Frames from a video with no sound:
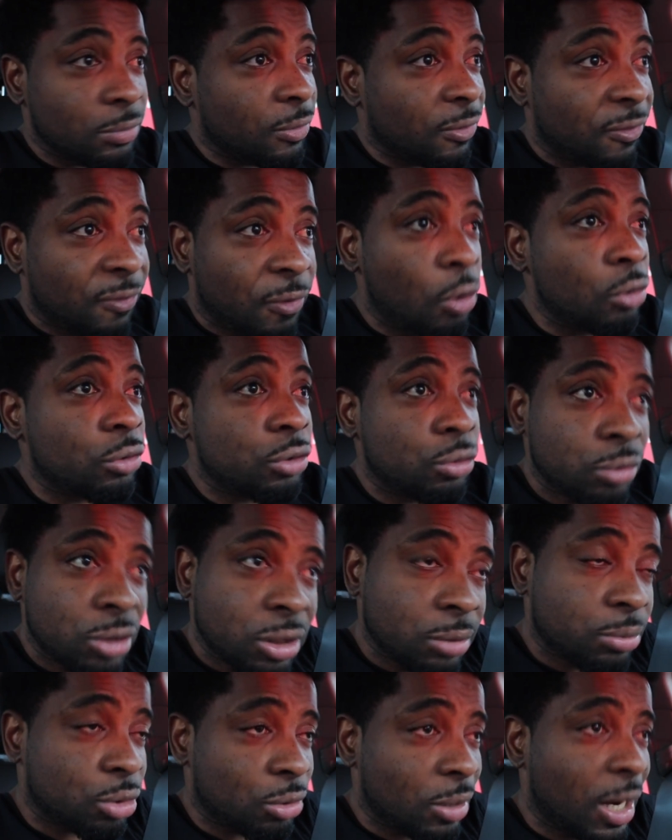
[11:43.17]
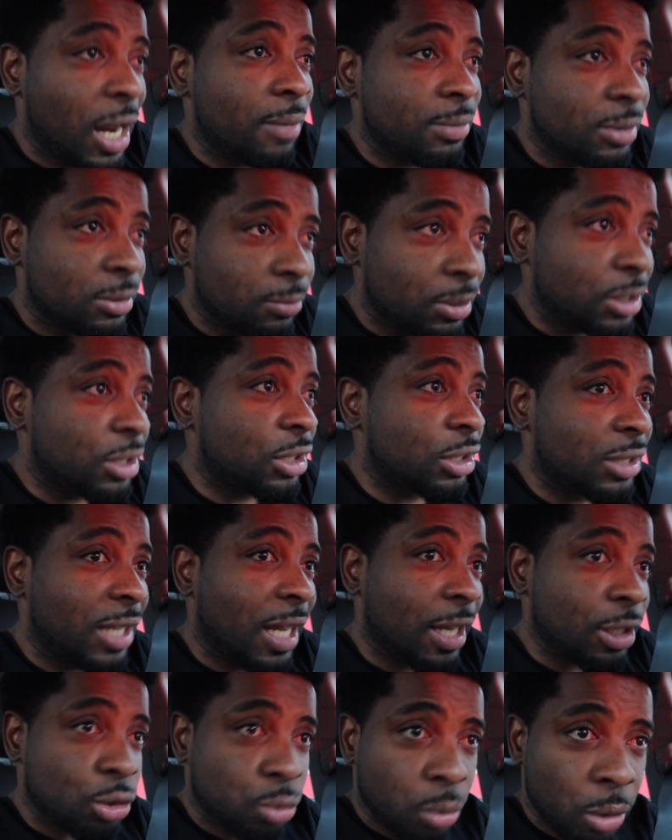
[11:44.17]
folks who subscribe to bitches
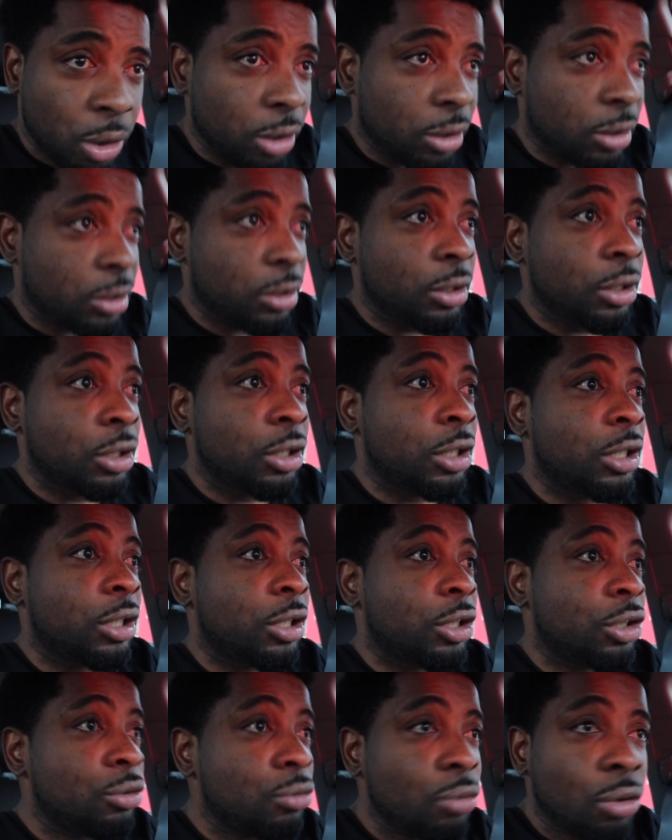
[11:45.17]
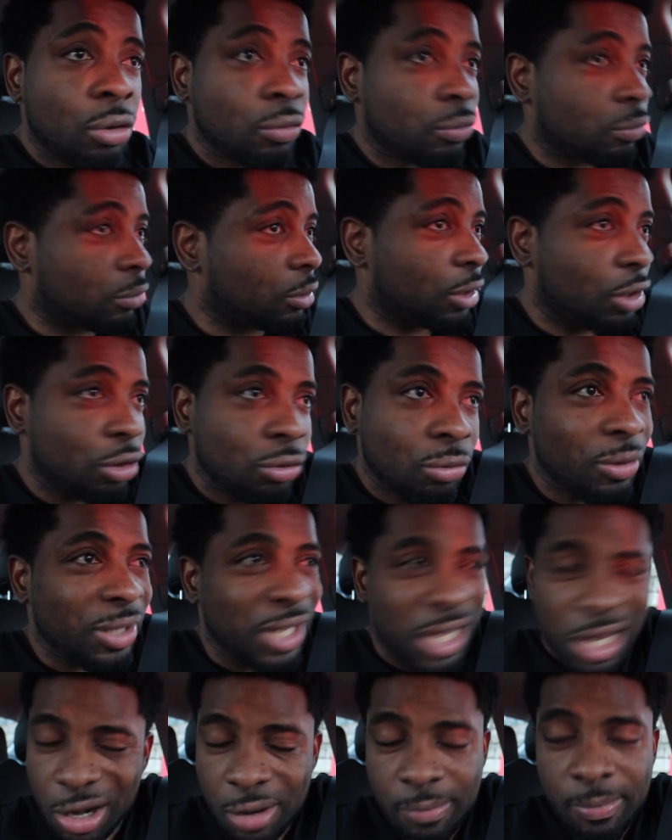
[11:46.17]
that twerk, you don't
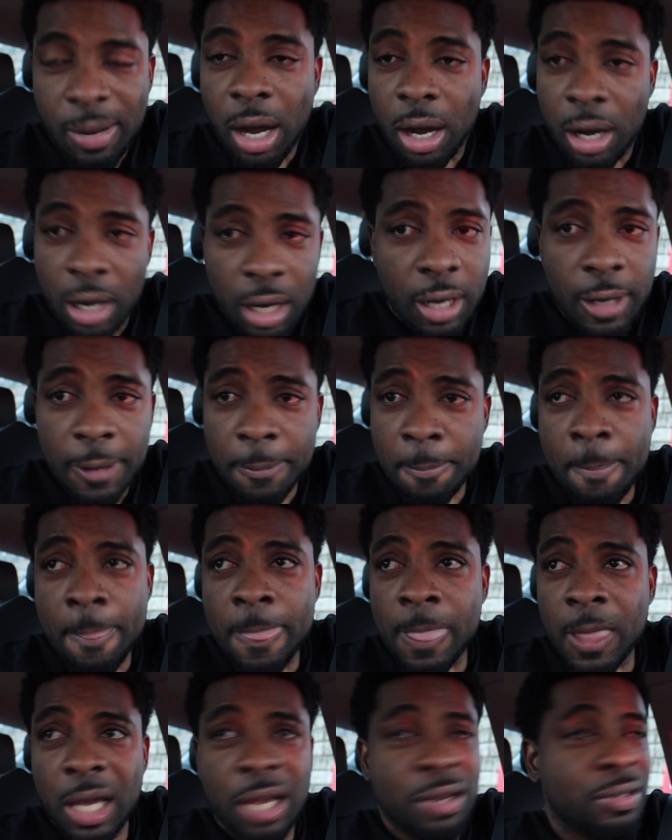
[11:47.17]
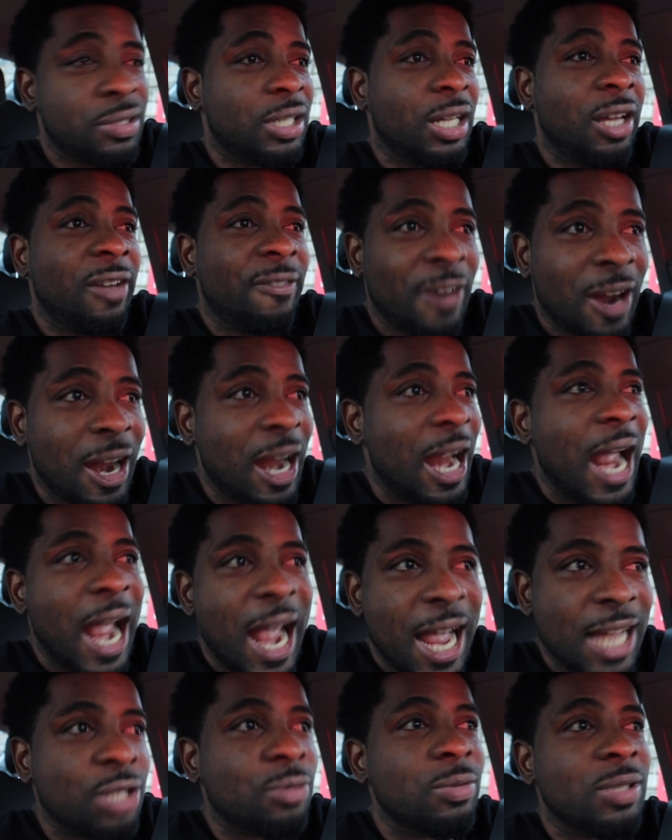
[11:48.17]
care about her. If her
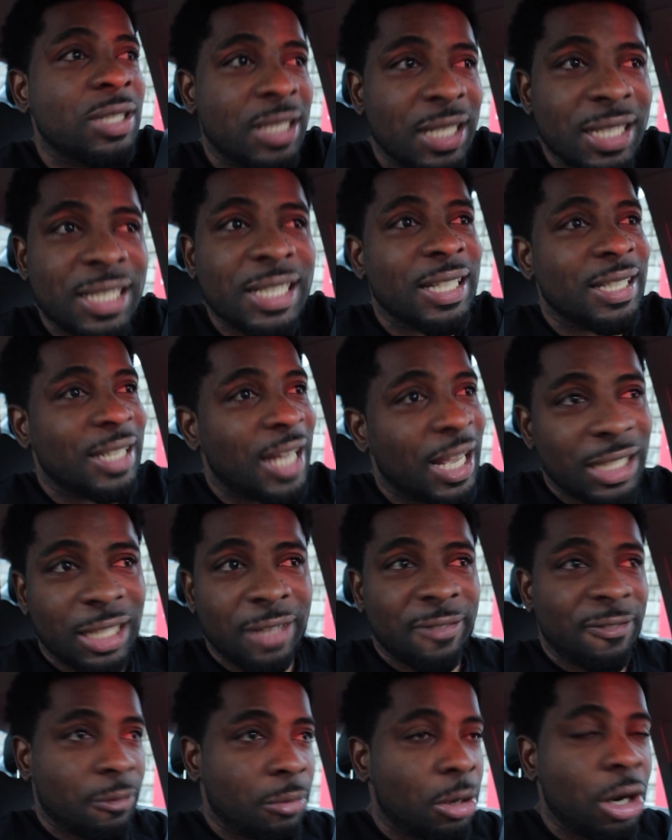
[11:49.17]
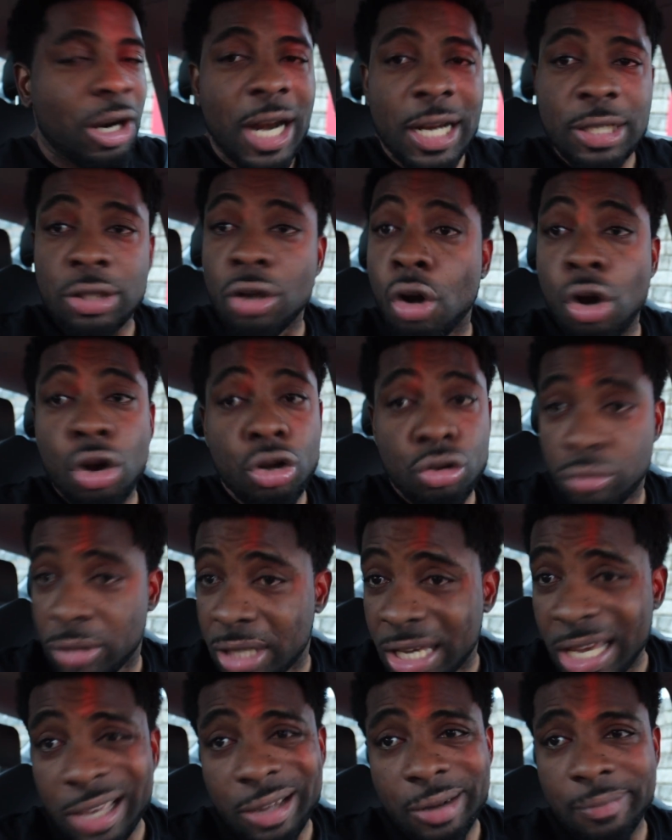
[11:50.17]
ass was disconnected from her, that's all you
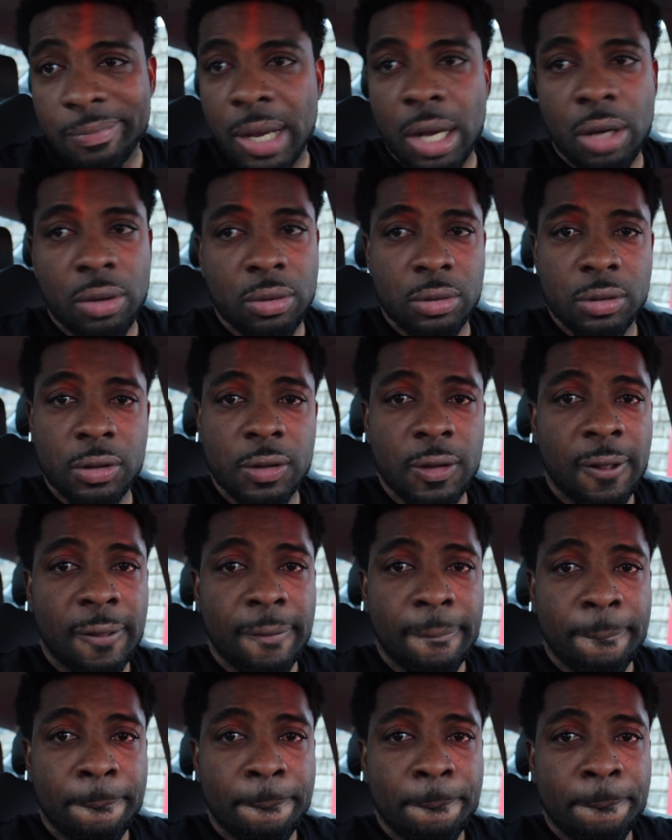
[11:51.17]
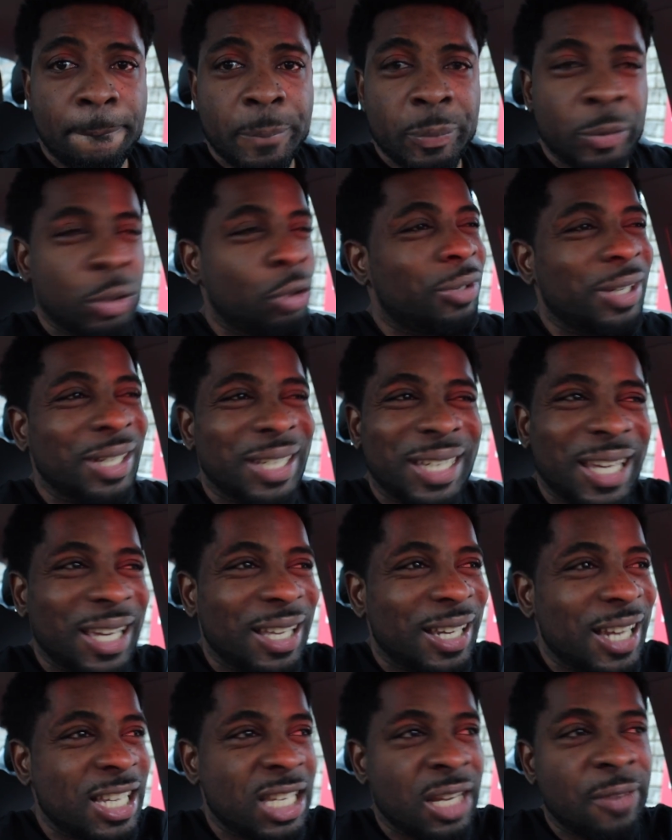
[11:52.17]
cared about. You could care
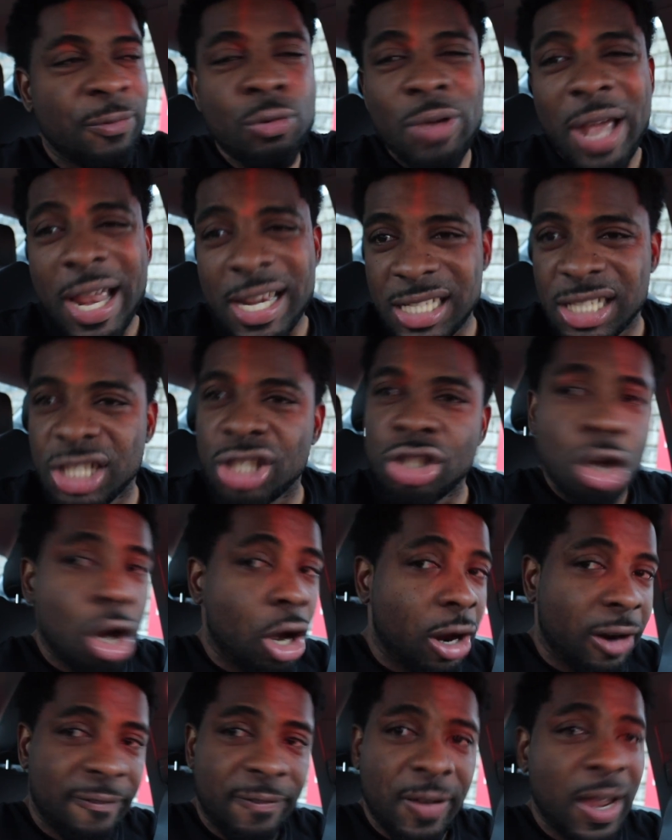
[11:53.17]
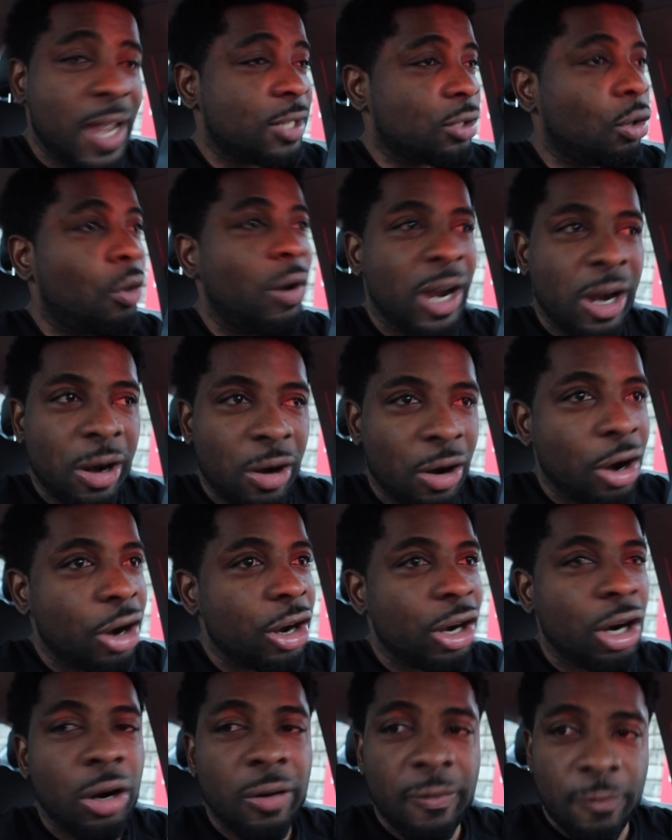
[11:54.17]
less if you actually saw her face or
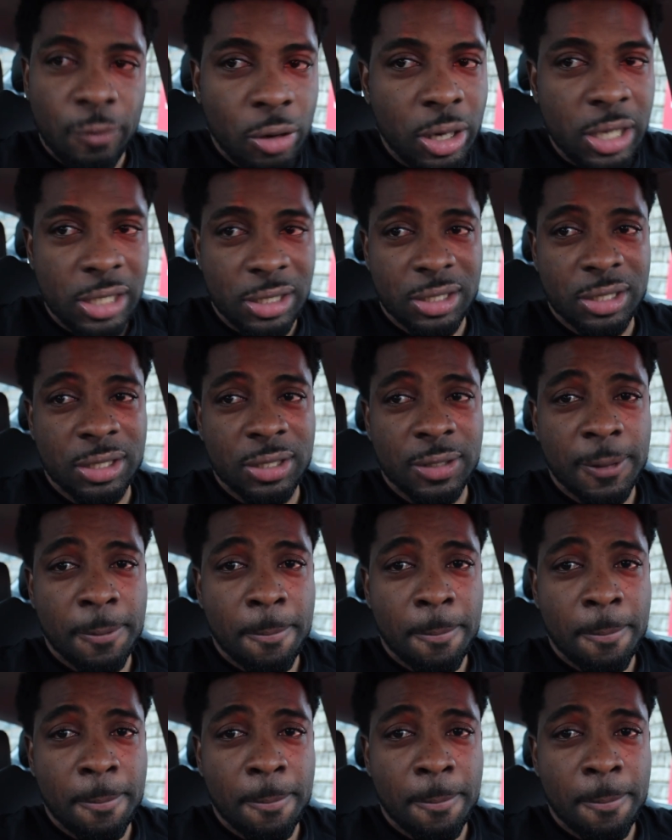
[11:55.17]
heard her voice.